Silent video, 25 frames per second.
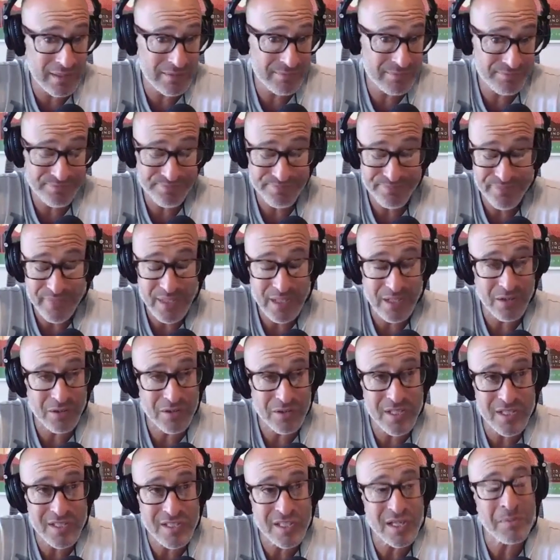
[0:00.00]
And
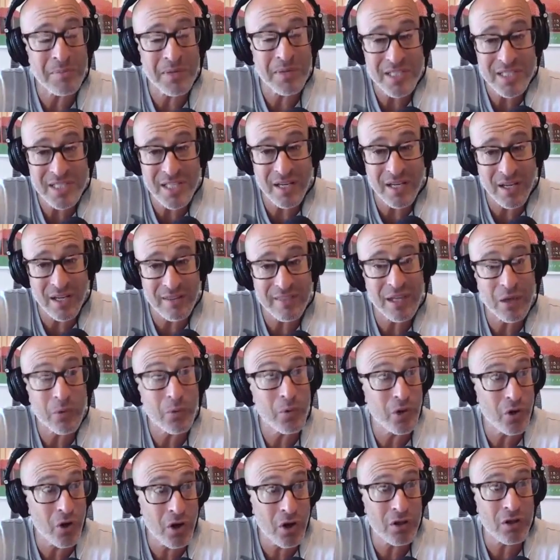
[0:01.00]
you know, to some extent, I
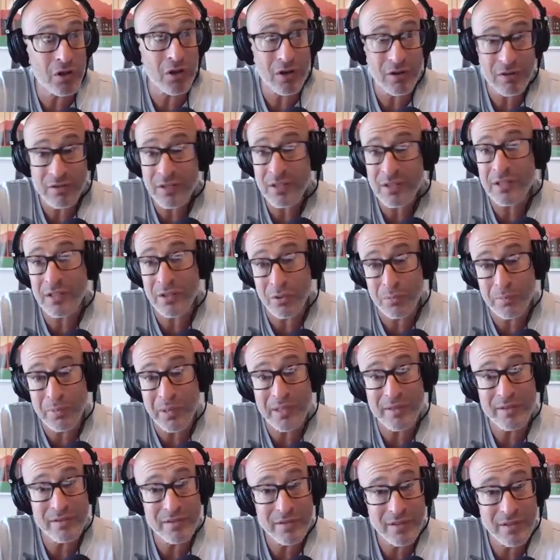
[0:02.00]
think we all are a little
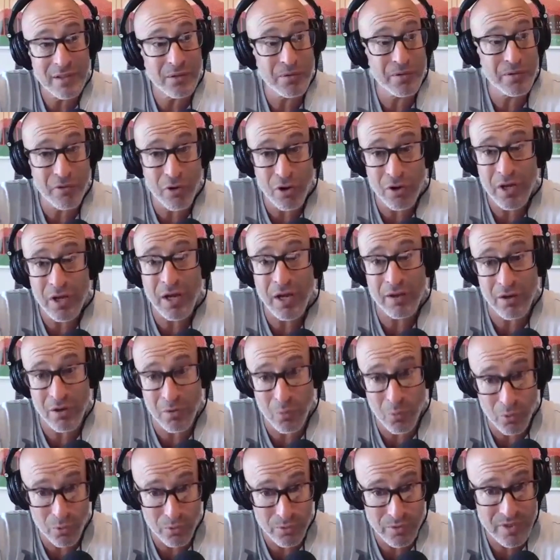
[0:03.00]
bit We've all got
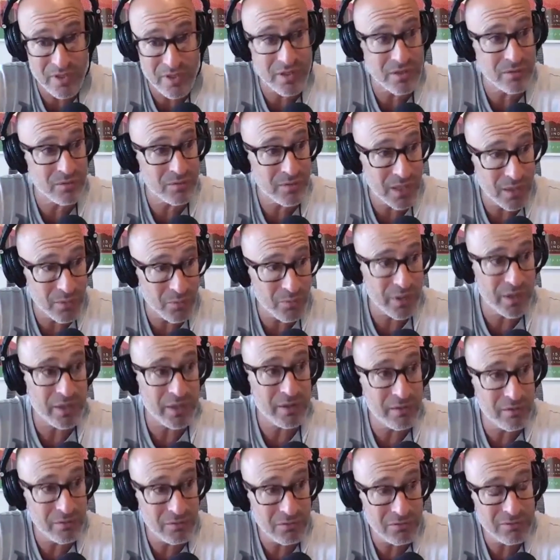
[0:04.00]
our wounds, and, and
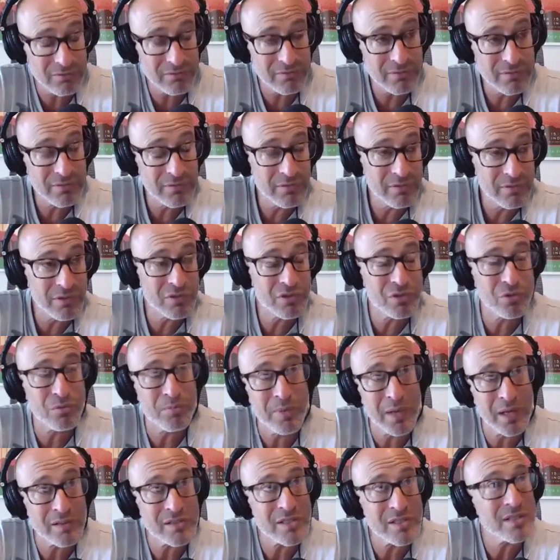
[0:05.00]
we
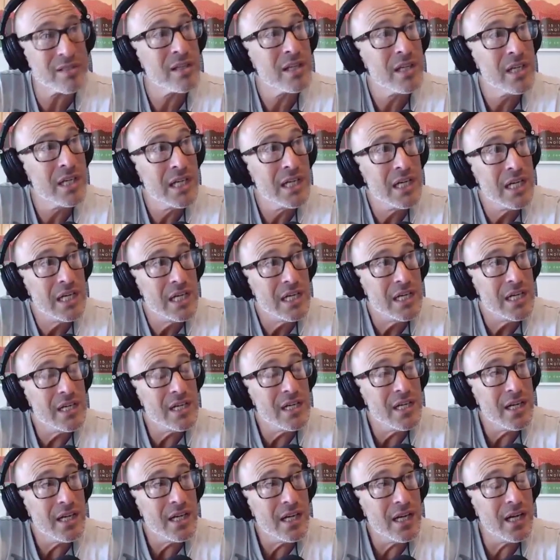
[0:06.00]
do best
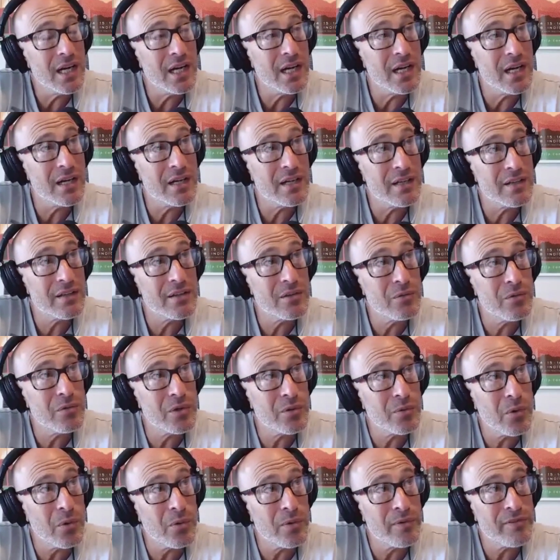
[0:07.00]
uh,
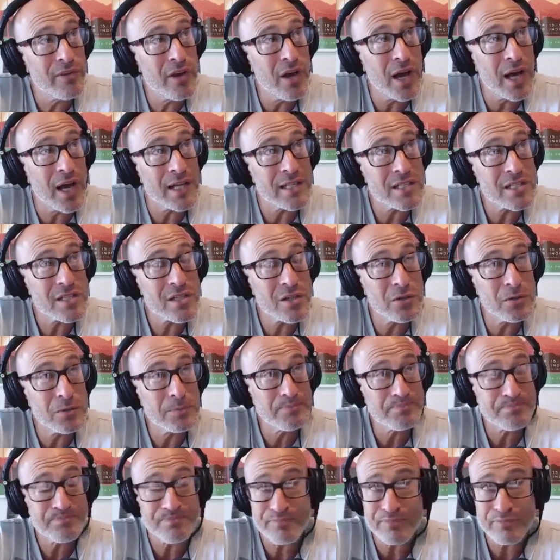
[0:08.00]
with what we've got.
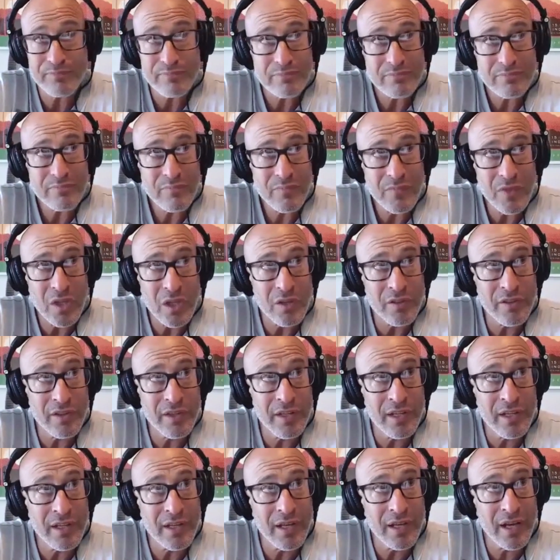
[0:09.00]
So
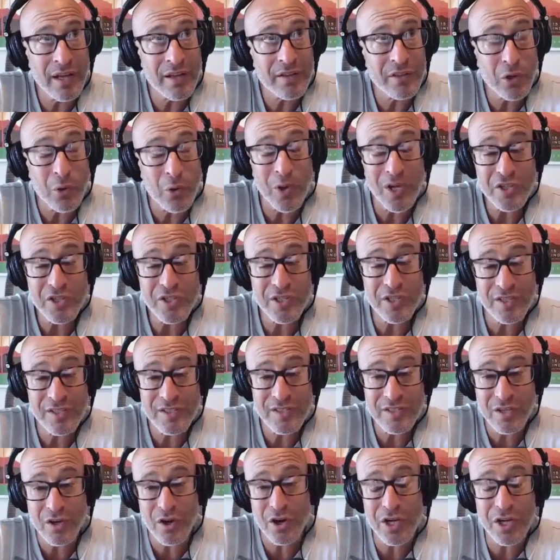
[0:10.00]
the uh, the question
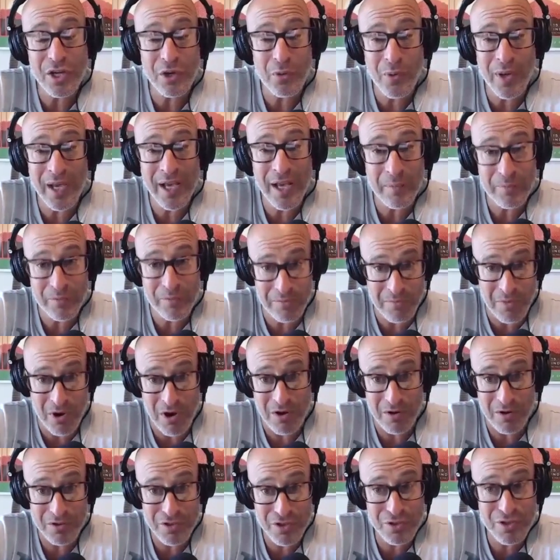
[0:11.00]
is, are you going to wake up
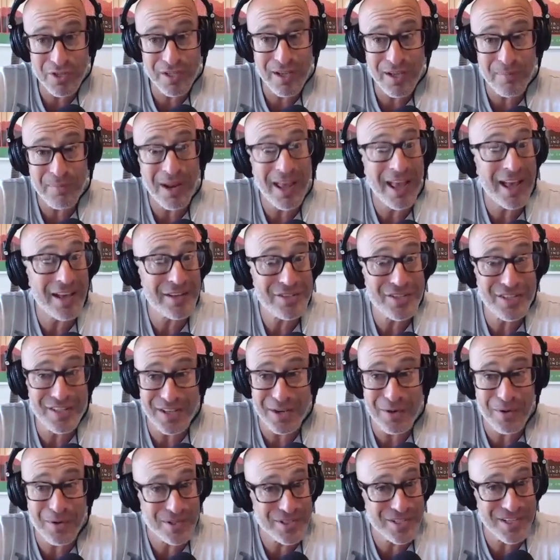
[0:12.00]
tomorrow, Judy? I'm going to ask
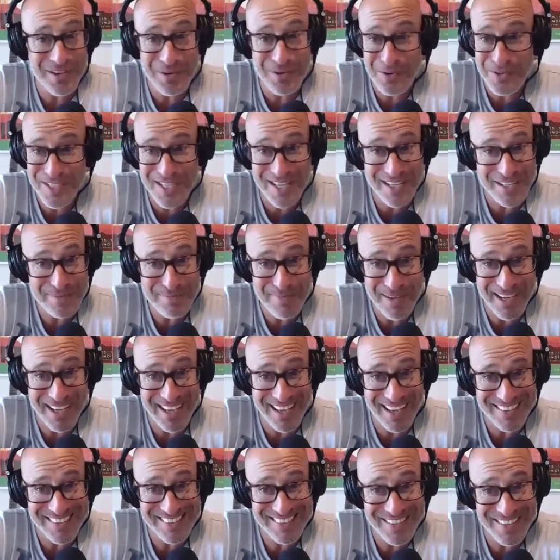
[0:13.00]
you that question. I always ask
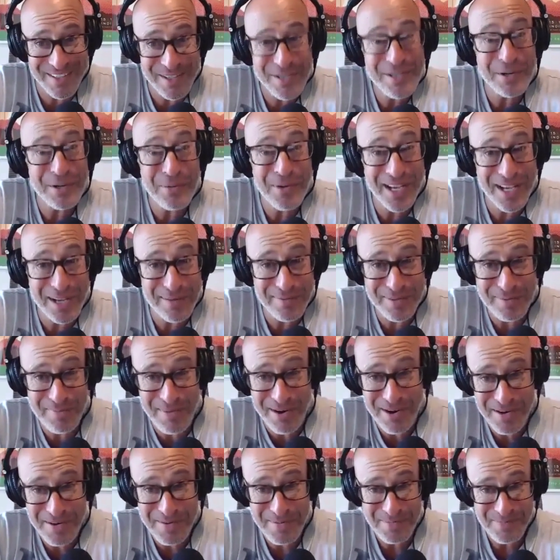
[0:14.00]
my guests. Are you going to wake up
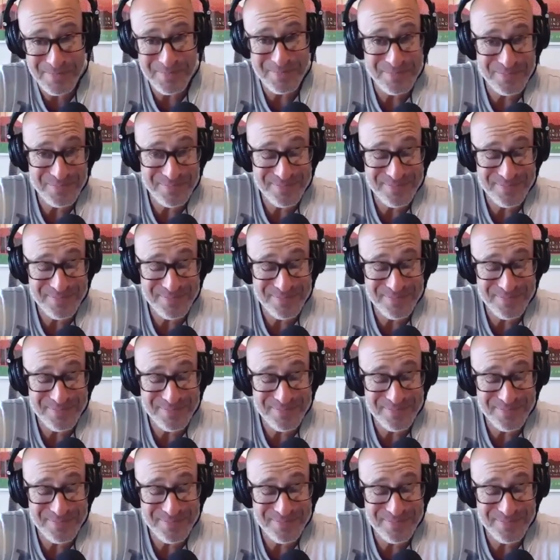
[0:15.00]
tomorrow?